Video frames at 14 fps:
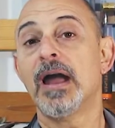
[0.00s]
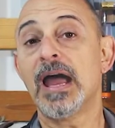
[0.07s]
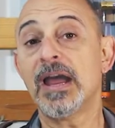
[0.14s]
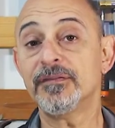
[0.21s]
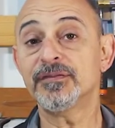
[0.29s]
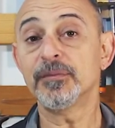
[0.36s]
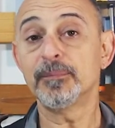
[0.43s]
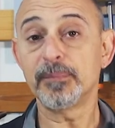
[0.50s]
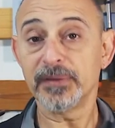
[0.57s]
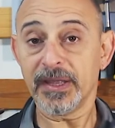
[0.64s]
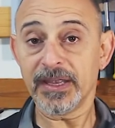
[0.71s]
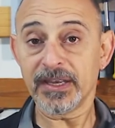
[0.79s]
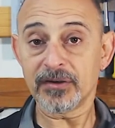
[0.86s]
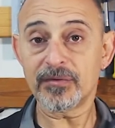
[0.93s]
After
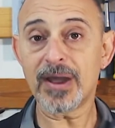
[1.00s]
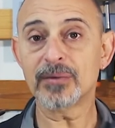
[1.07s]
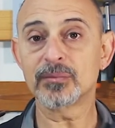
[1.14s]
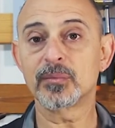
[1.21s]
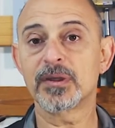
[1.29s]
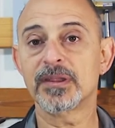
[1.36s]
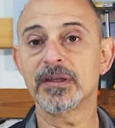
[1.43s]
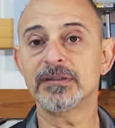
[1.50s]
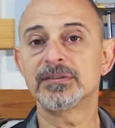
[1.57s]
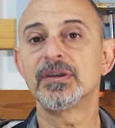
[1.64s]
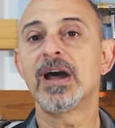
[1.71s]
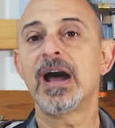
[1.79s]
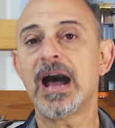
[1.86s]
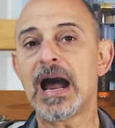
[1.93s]
playing around with
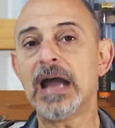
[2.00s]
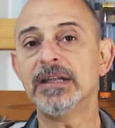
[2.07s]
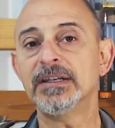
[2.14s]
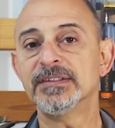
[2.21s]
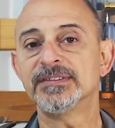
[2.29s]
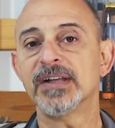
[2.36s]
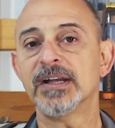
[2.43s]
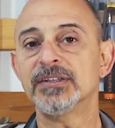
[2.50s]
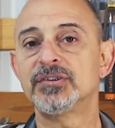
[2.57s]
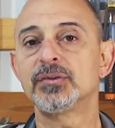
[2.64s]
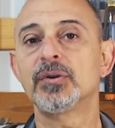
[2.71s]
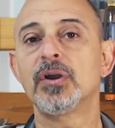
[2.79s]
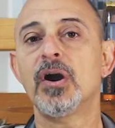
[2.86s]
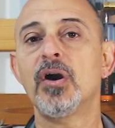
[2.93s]
it, I decide
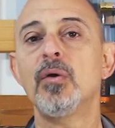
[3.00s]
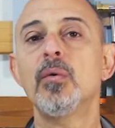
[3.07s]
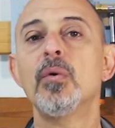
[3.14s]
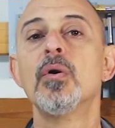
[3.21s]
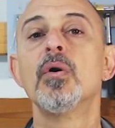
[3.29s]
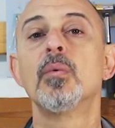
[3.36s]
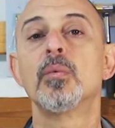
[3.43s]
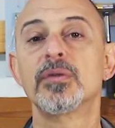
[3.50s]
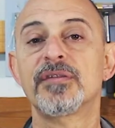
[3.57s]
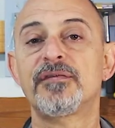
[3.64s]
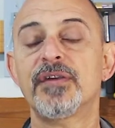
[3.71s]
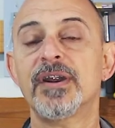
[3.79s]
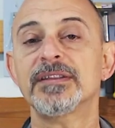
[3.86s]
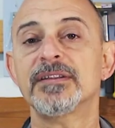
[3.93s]
to go with
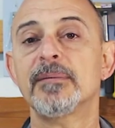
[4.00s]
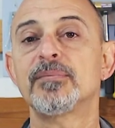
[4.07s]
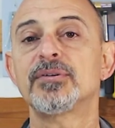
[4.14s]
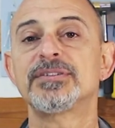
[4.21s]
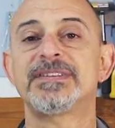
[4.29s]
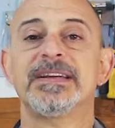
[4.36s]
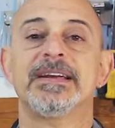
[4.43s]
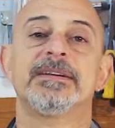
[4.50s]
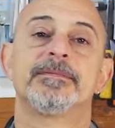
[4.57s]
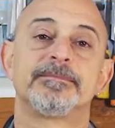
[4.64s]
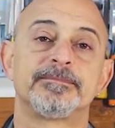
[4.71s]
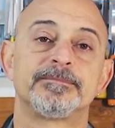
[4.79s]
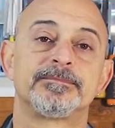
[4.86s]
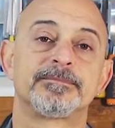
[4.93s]
fret number ten.